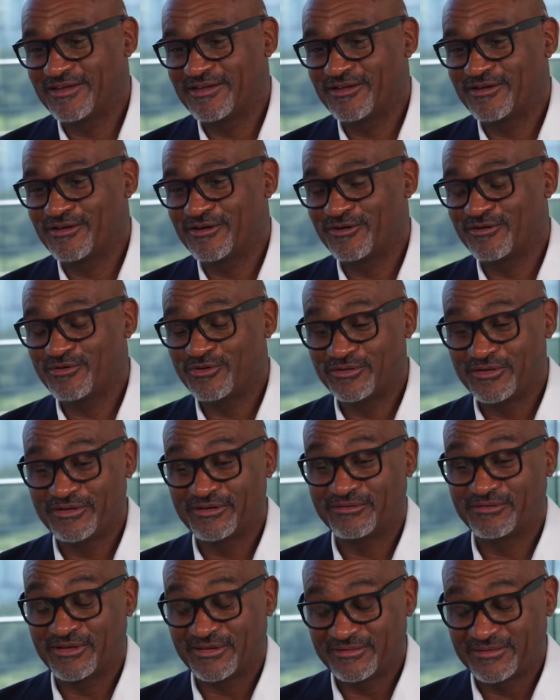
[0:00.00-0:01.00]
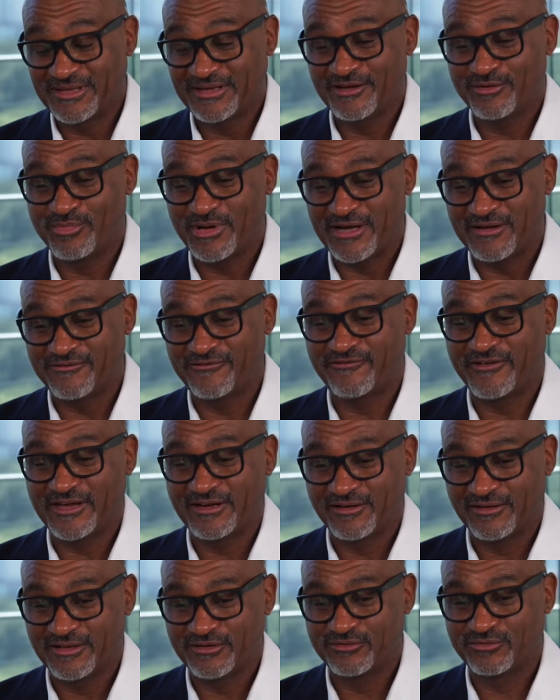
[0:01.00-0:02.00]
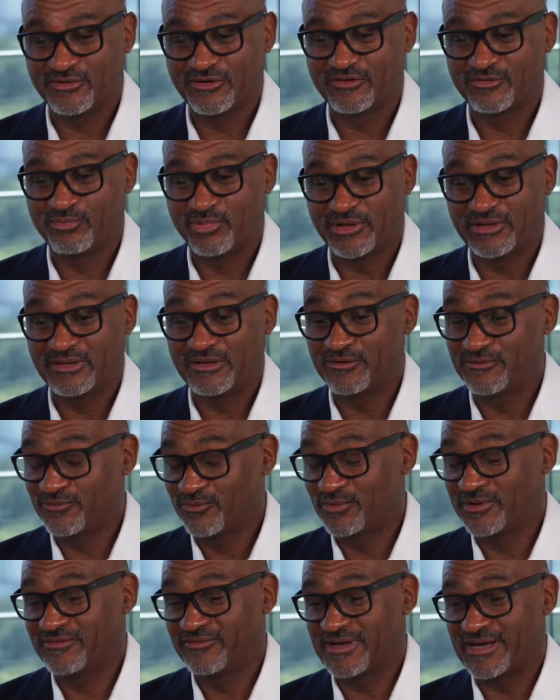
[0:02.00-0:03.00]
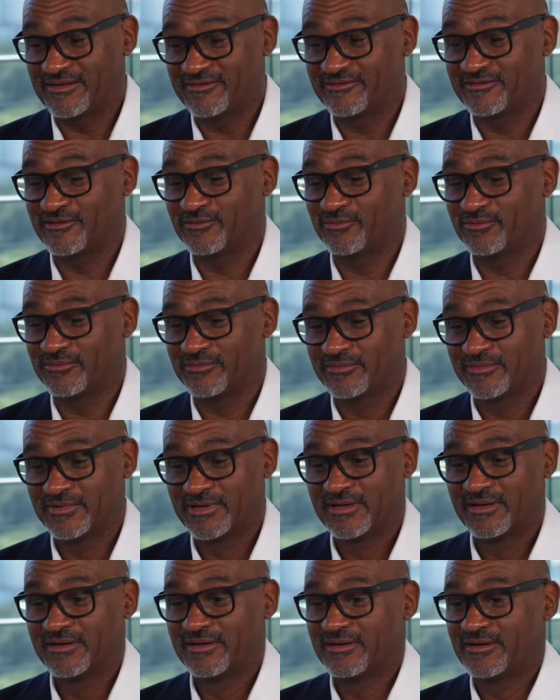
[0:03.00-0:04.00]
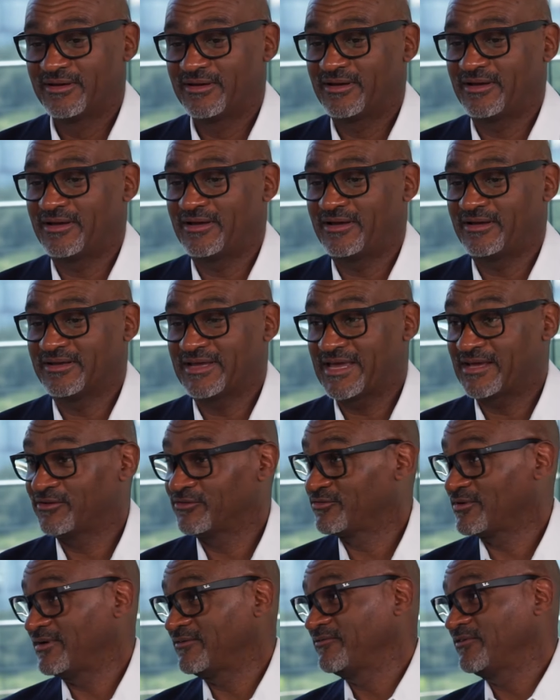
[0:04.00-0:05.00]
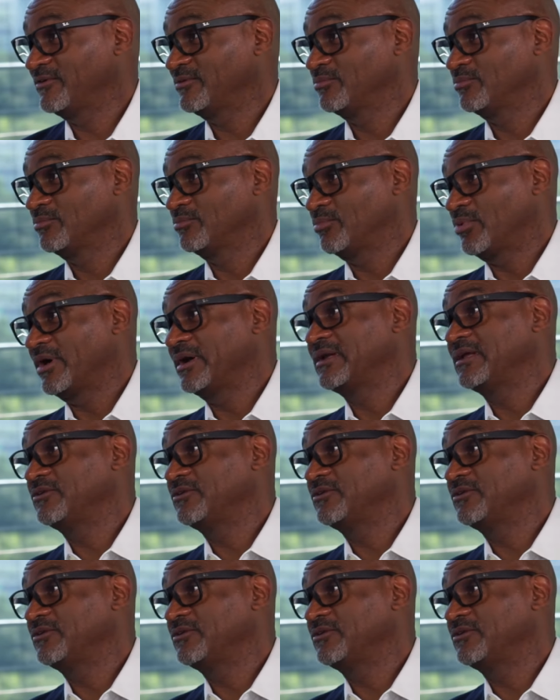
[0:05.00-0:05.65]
you know, you, you th think about fatal injuries, but you've, we've got some uh, catastrophic brain